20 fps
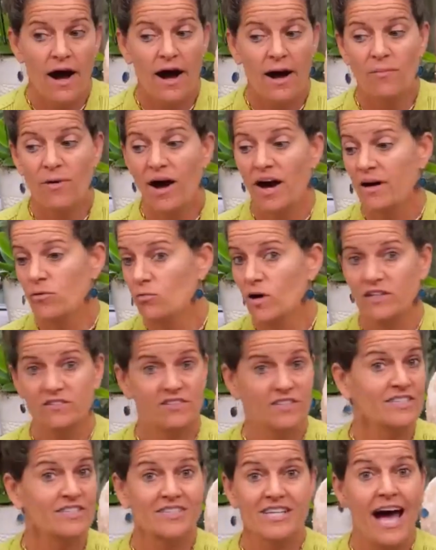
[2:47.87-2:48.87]
I
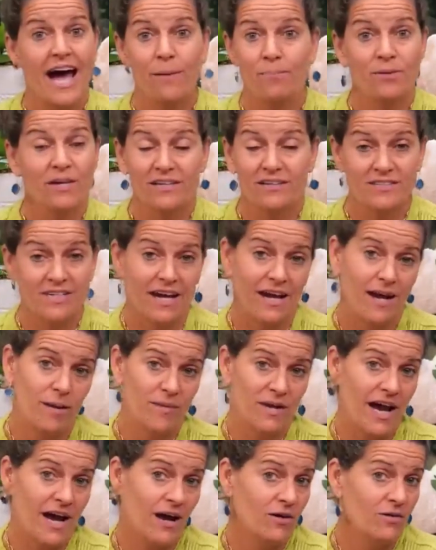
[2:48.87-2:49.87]
wasn't as happy as I am
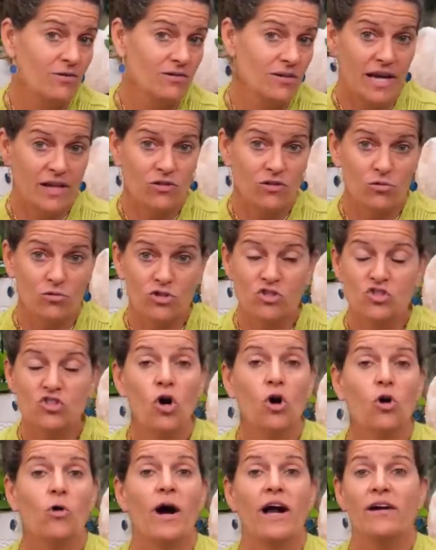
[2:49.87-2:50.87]
now. Like
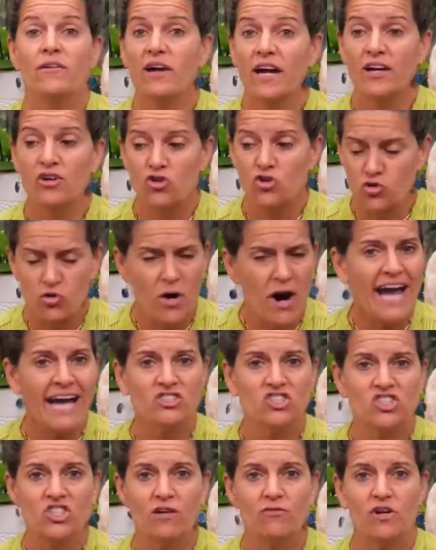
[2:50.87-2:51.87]
I
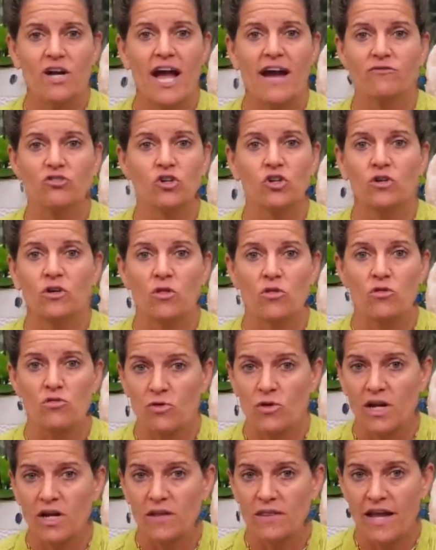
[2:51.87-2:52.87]
crashed every afternoon at
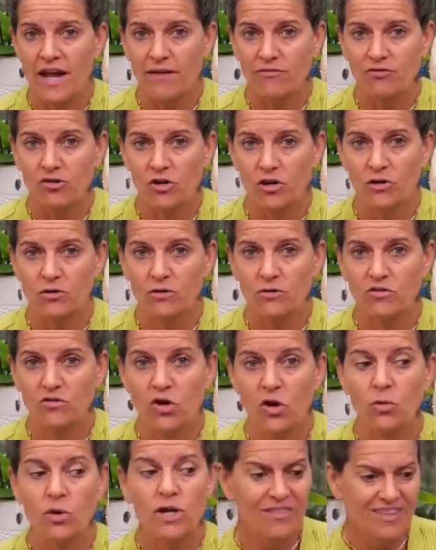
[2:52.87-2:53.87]
3 in the afternoon.
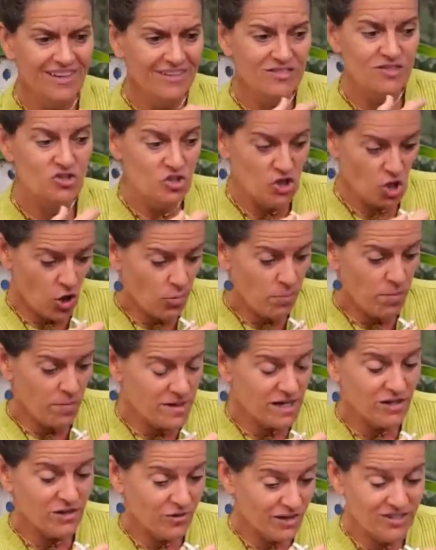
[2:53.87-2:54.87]
So this
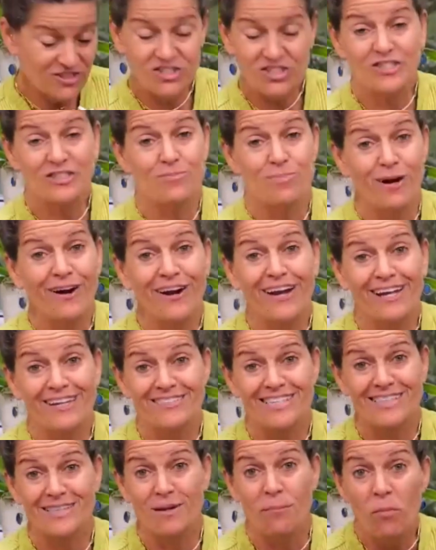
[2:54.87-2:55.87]
dopamine rich
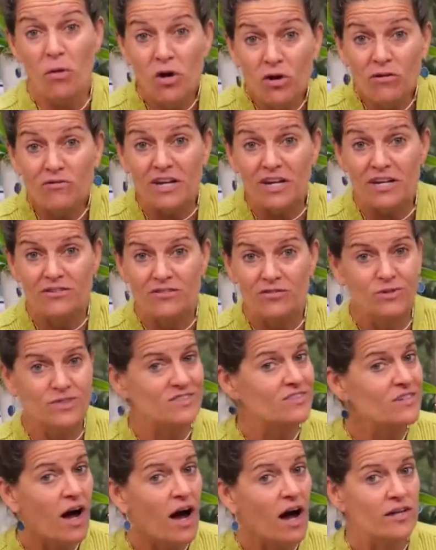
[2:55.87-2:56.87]
experience at the movies
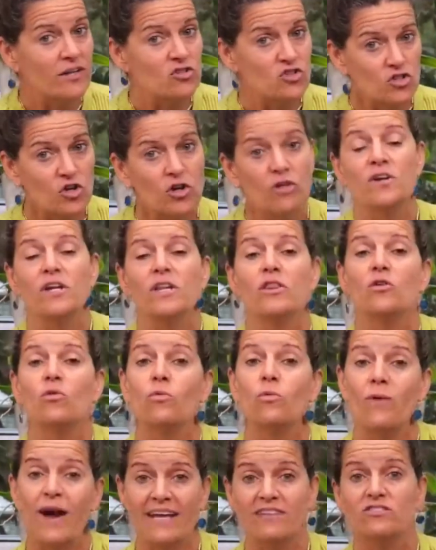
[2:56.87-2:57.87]
was not serving the
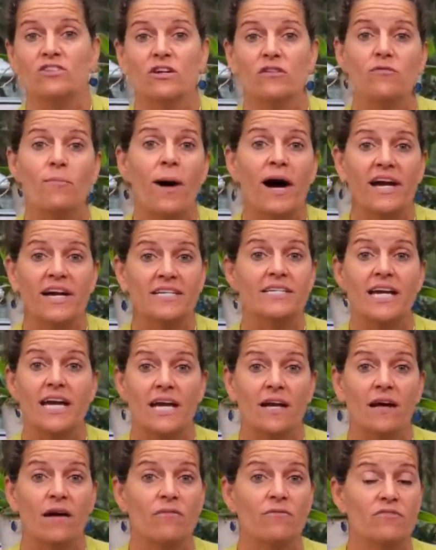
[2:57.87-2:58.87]
rest of my
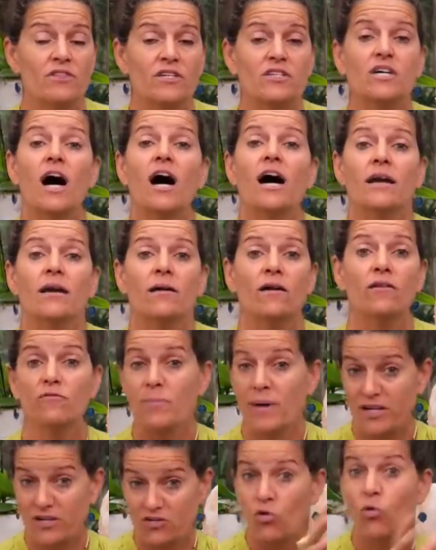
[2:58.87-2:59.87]
day, of the time of
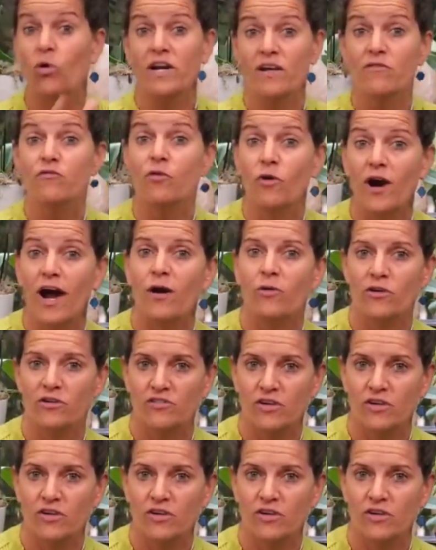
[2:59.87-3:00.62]
my 24-hour